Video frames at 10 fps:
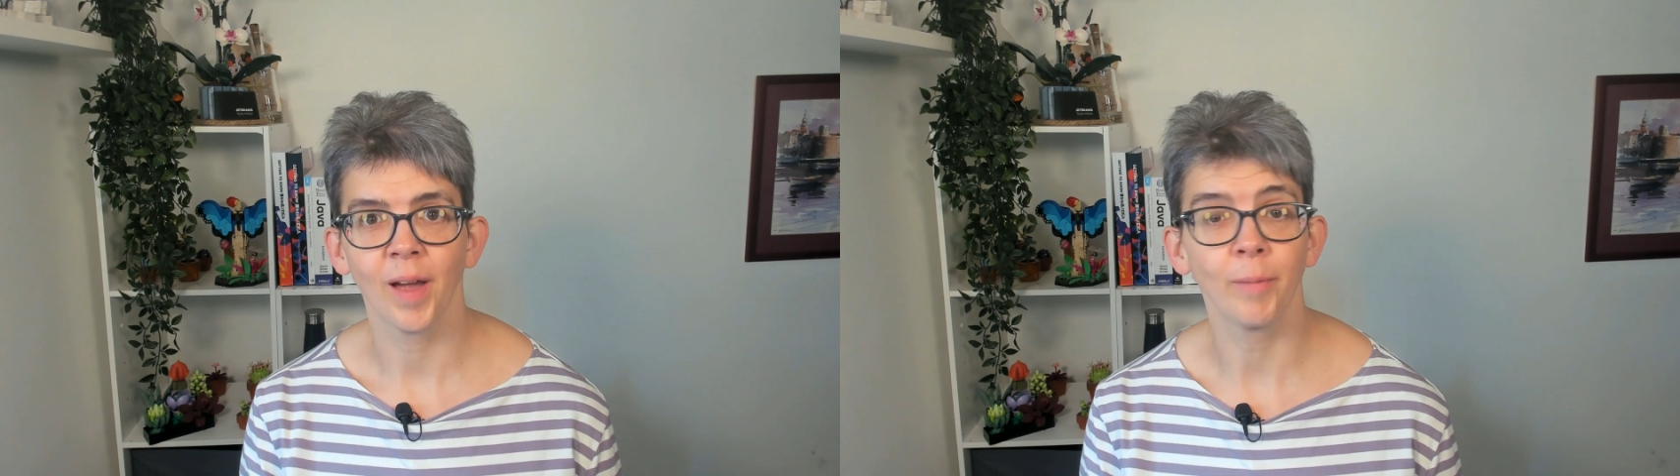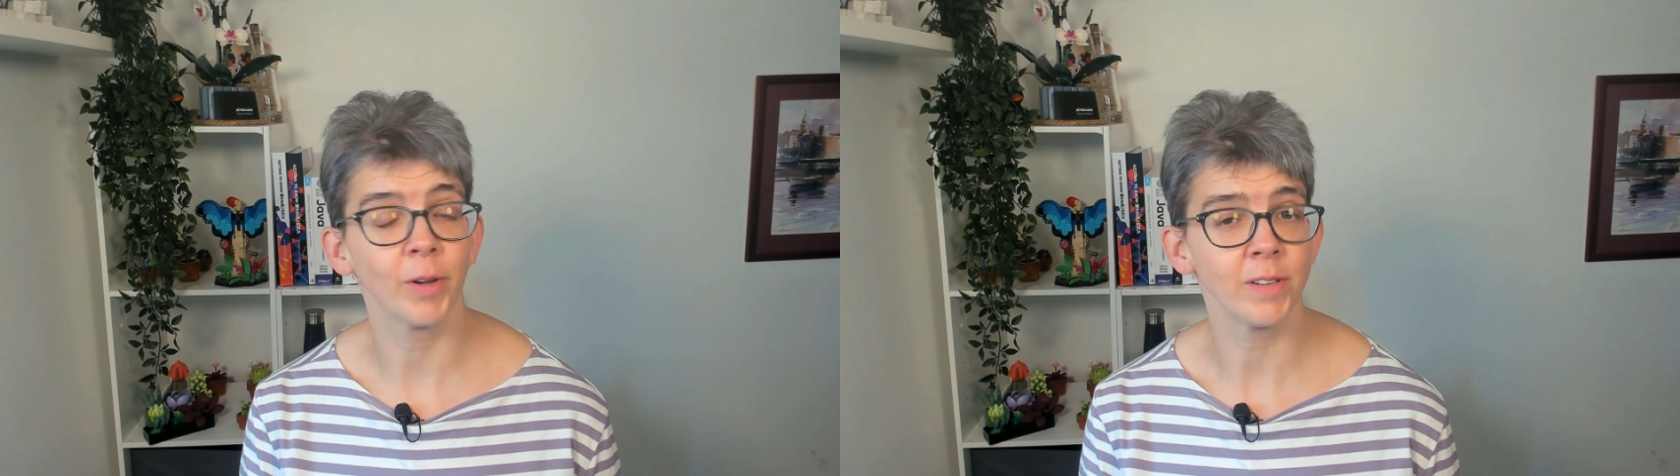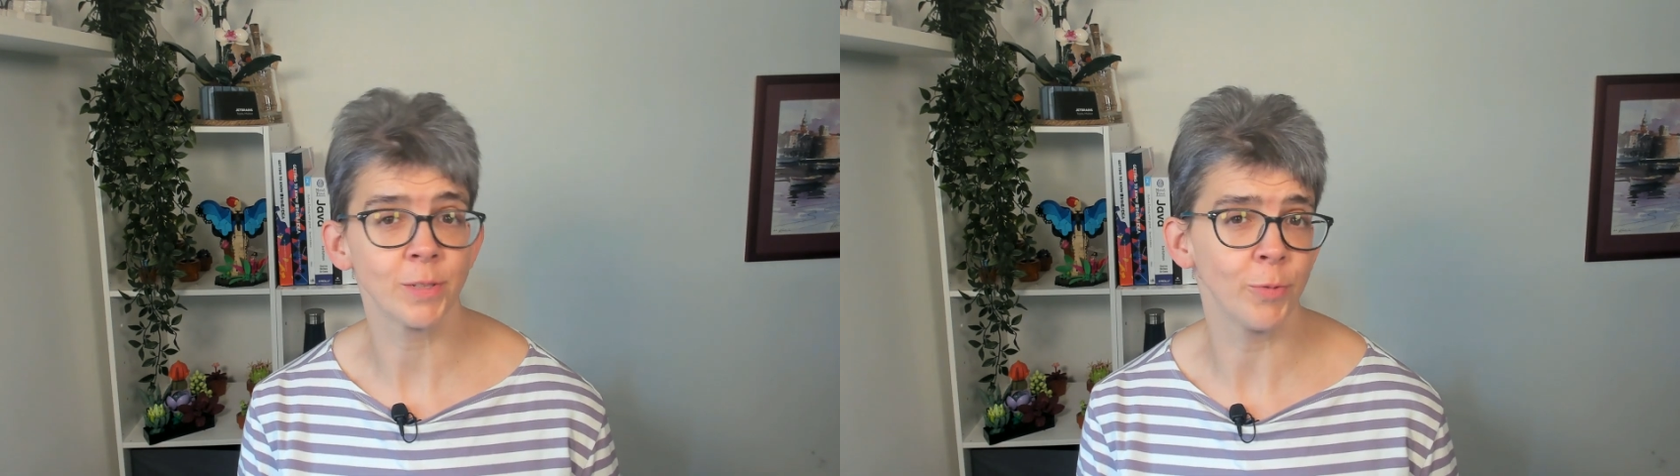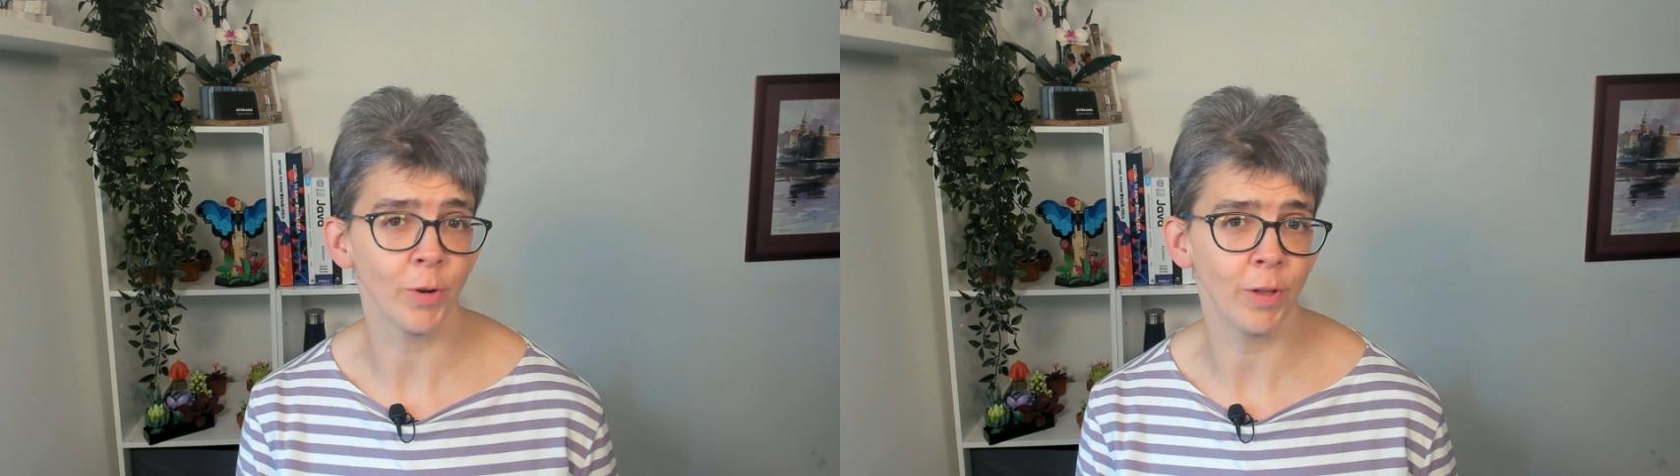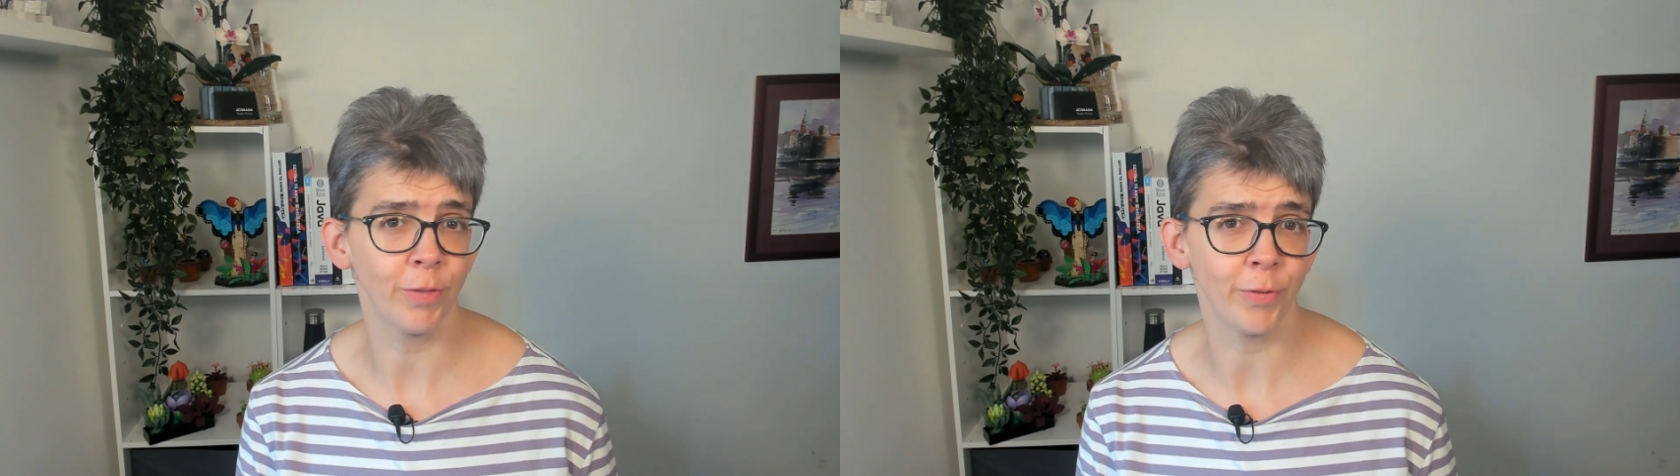I'm going to
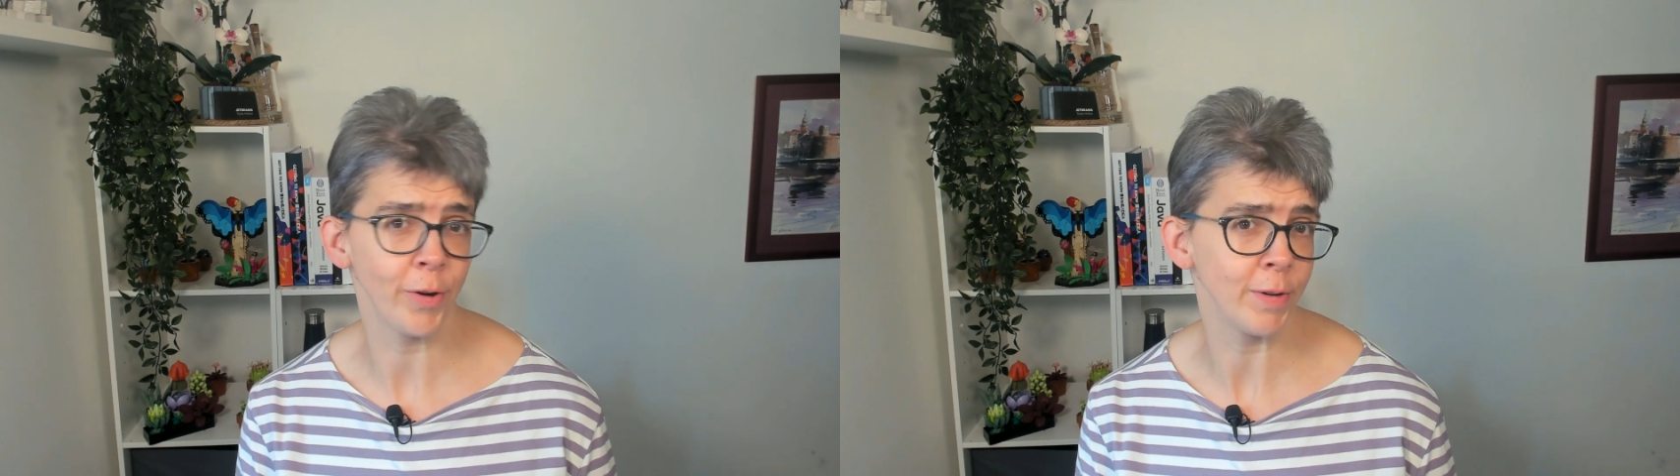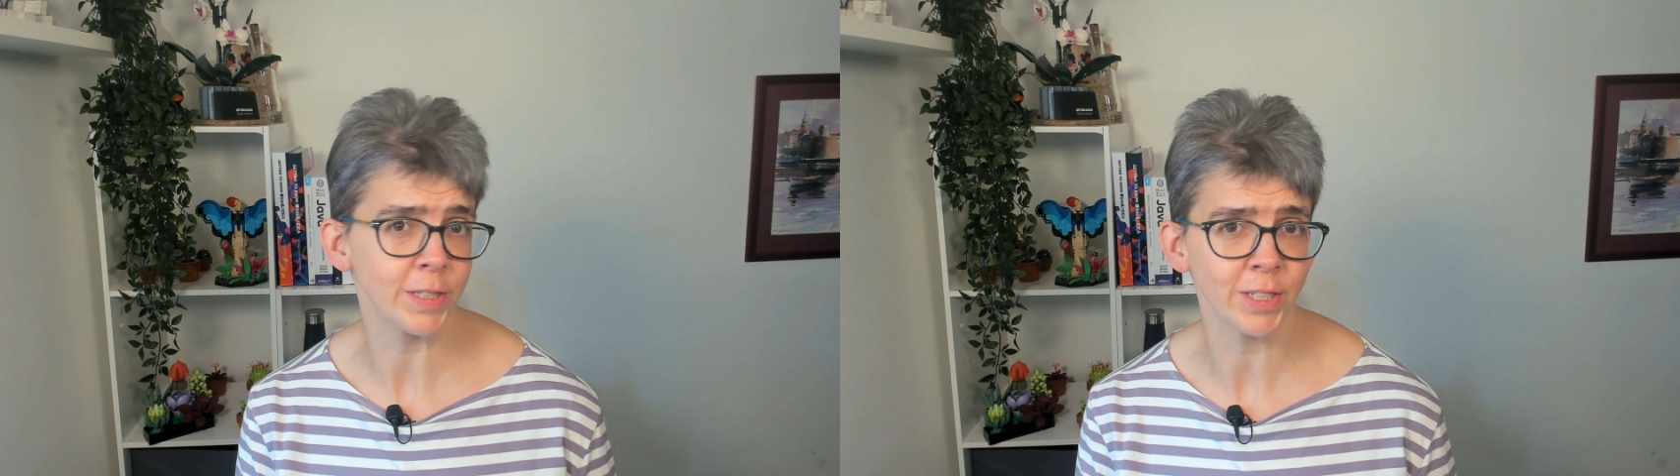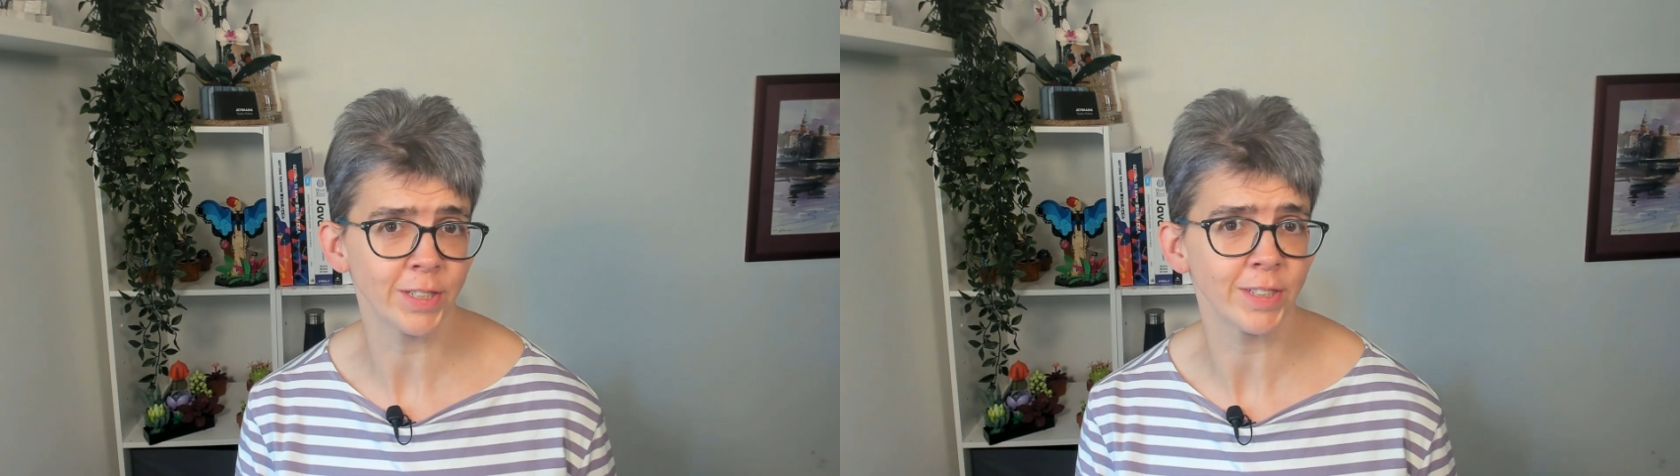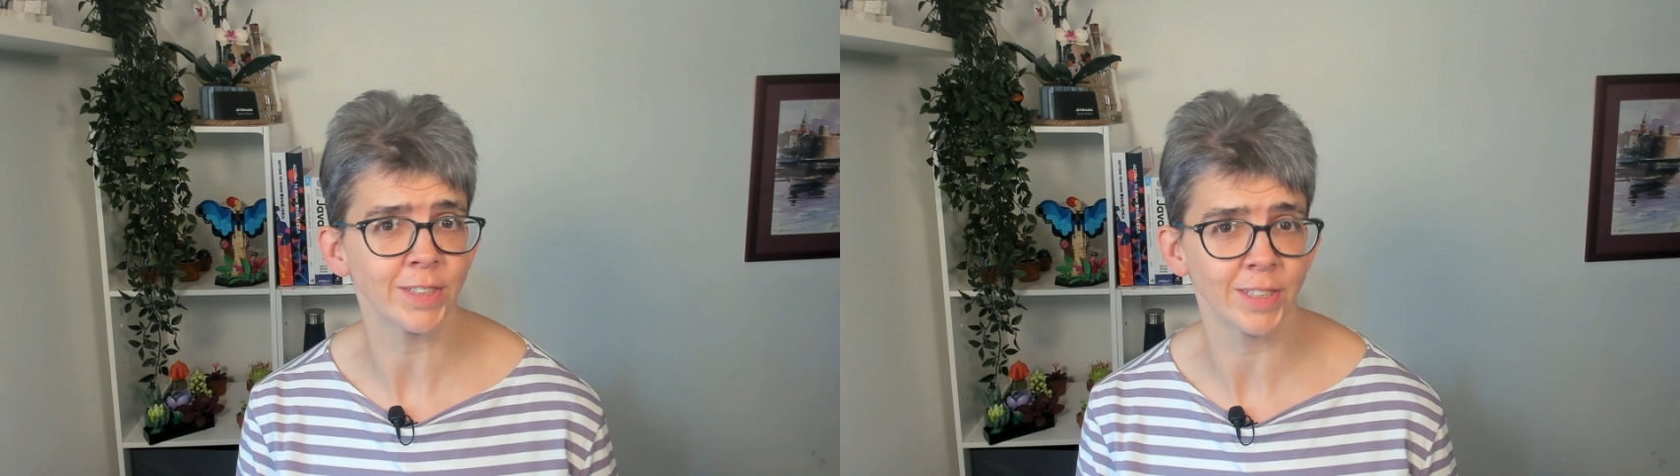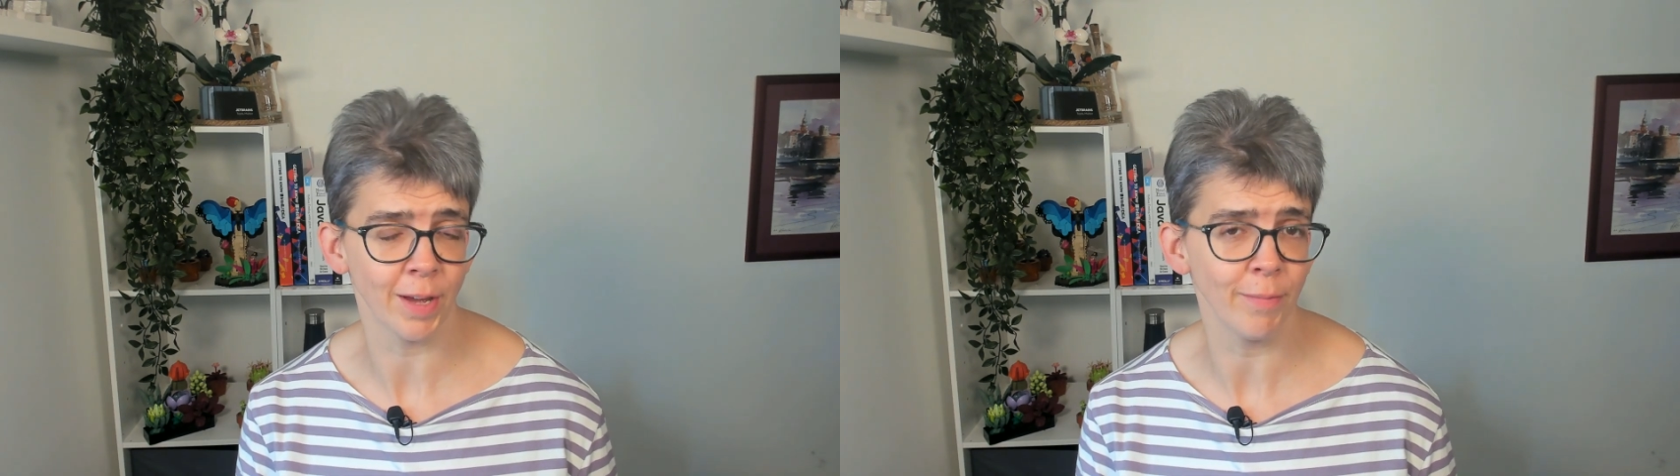walk you through just
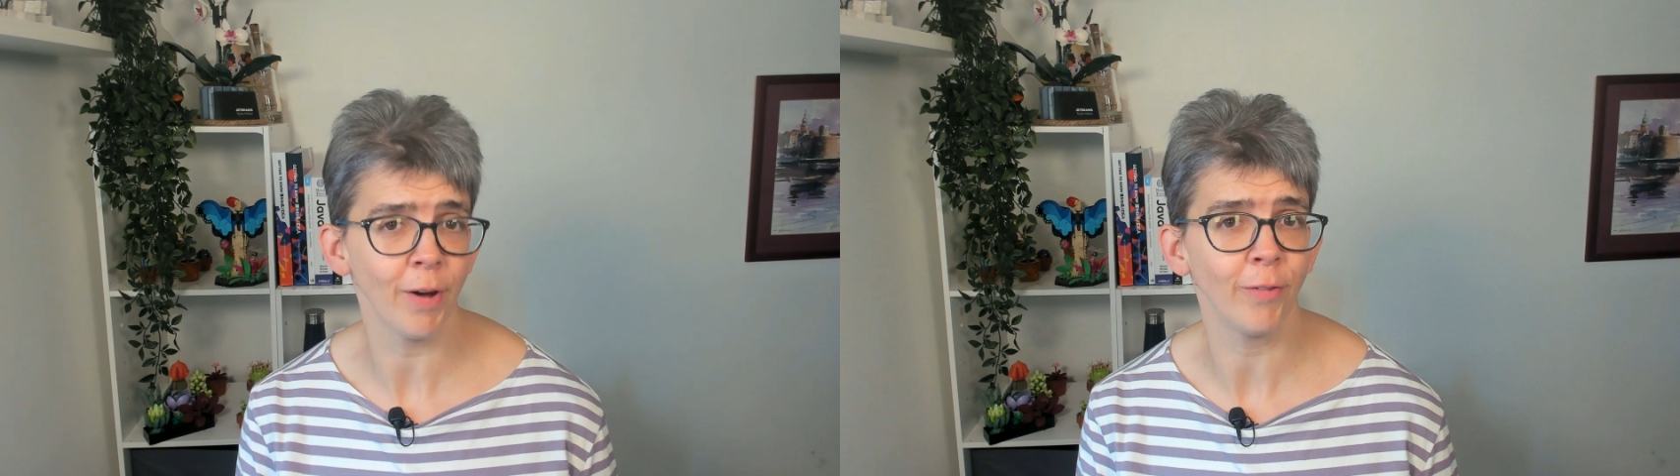some